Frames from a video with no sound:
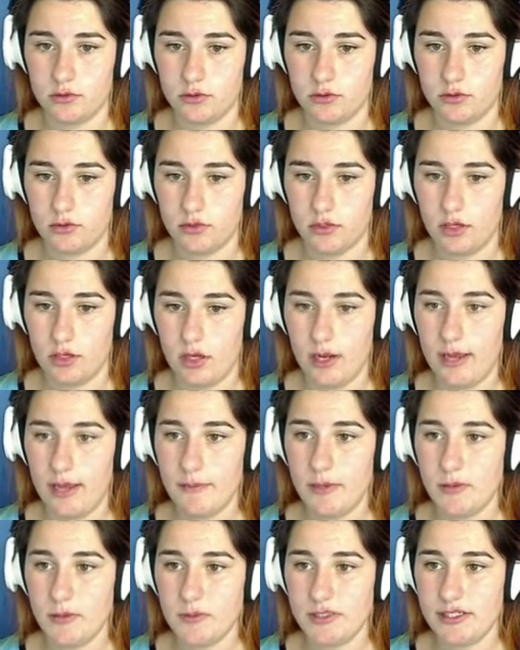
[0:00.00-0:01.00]
I
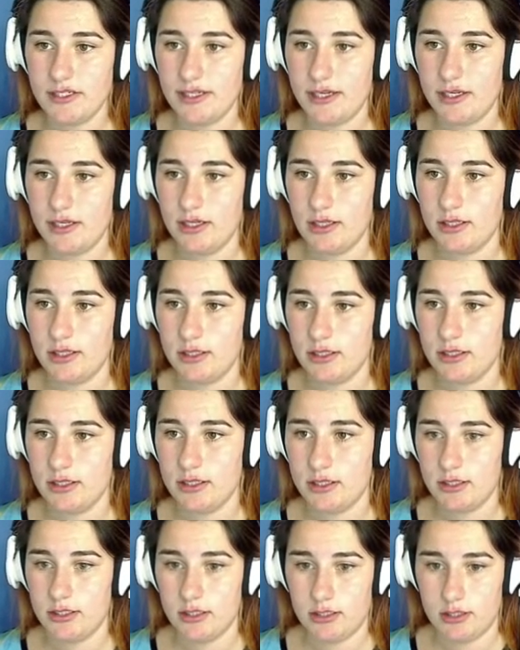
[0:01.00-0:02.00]
purposely
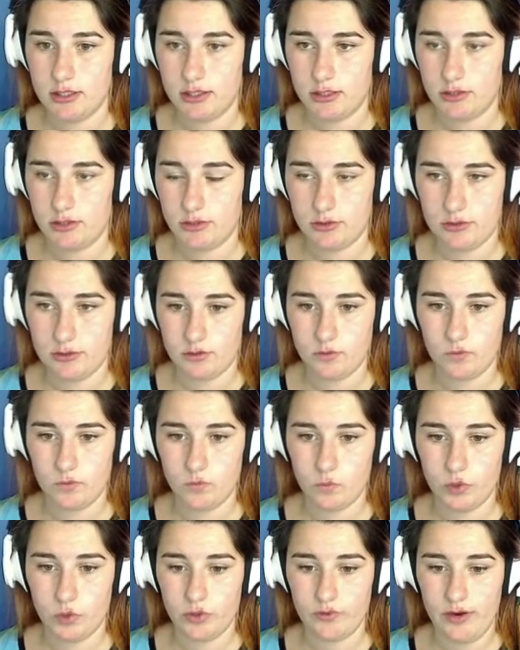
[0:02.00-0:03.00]
would
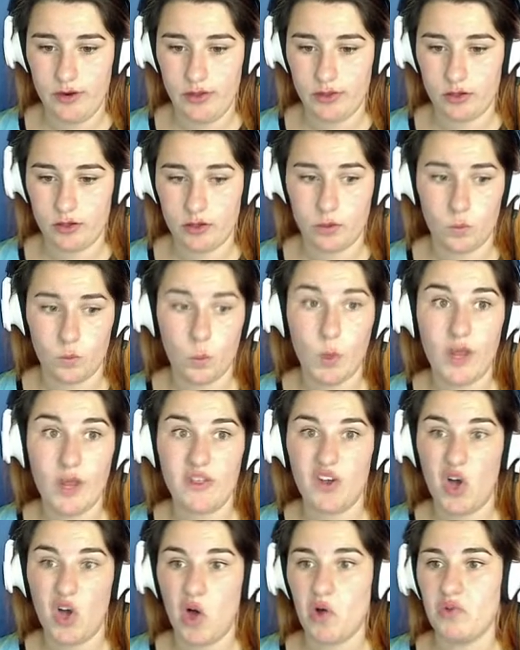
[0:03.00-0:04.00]
rather wear the cold
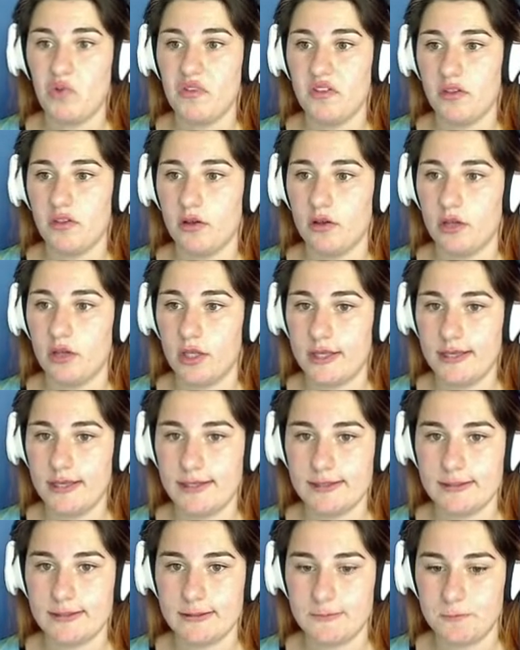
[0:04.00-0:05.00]
than the heat.
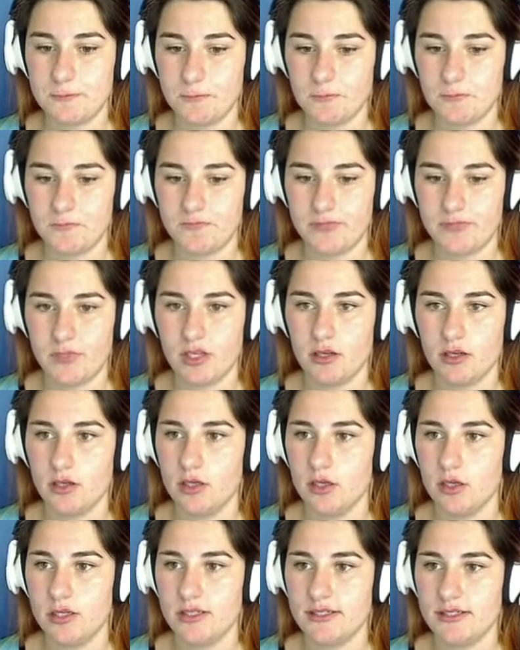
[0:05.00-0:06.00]
So this
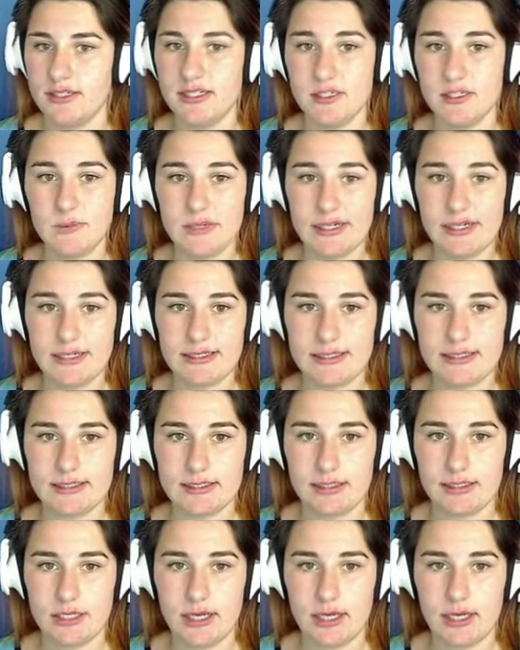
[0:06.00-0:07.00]
is what our
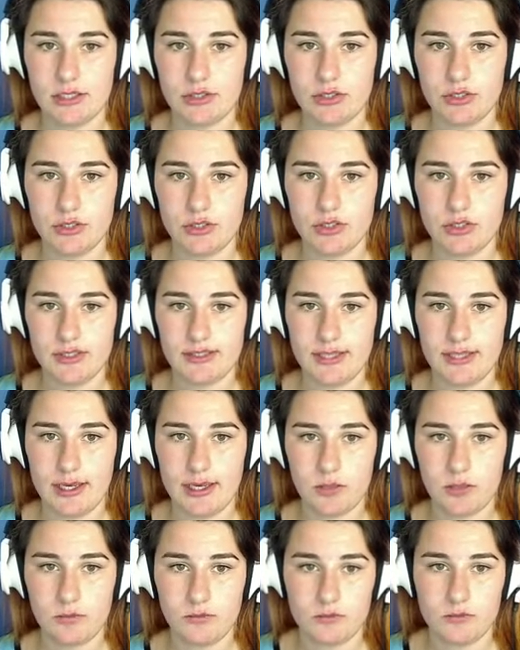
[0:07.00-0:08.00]
dude looks like, and we're
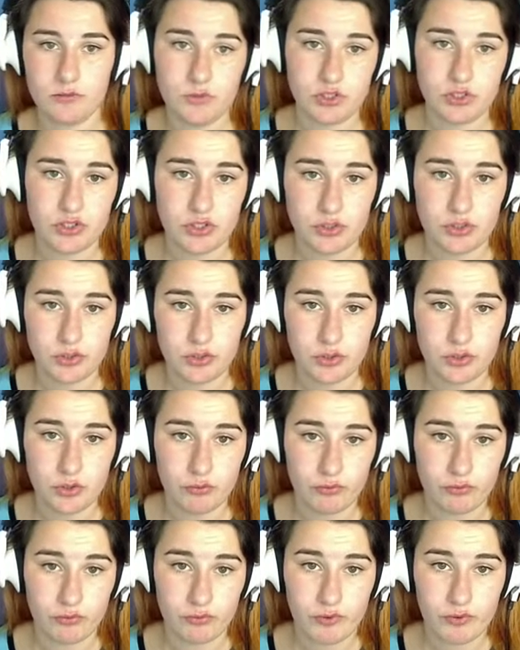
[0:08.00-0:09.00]
just gonna do
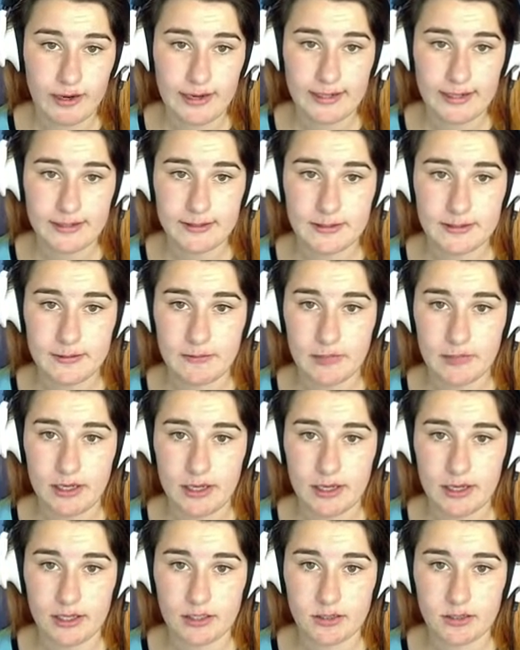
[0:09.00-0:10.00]
random. So we
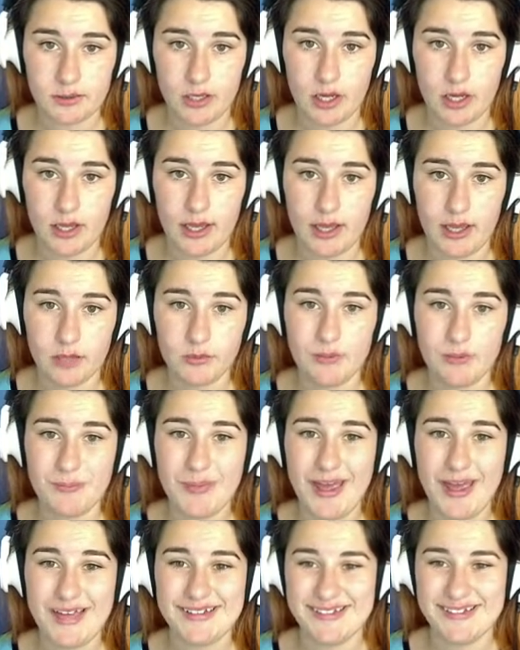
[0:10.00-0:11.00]
got Edward
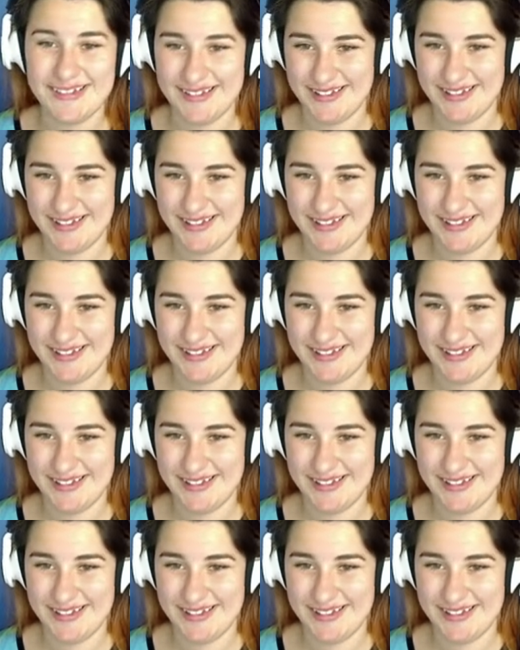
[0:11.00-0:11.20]
Benz.